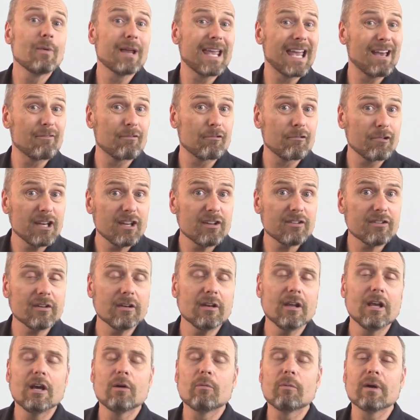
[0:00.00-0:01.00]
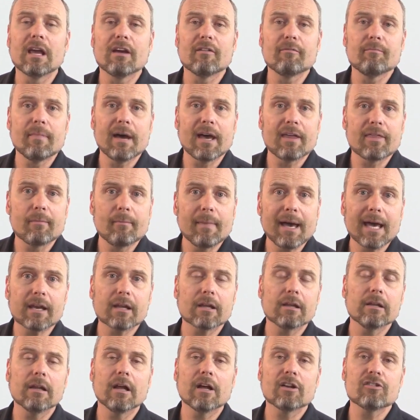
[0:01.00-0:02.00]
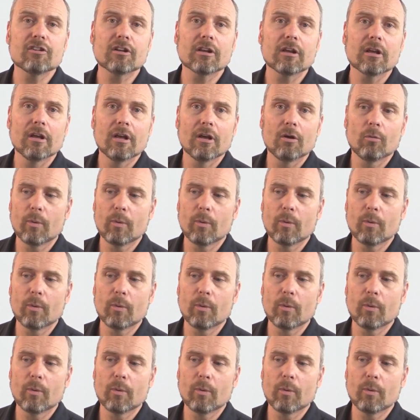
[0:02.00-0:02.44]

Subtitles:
we have reason, we have mathematical logic,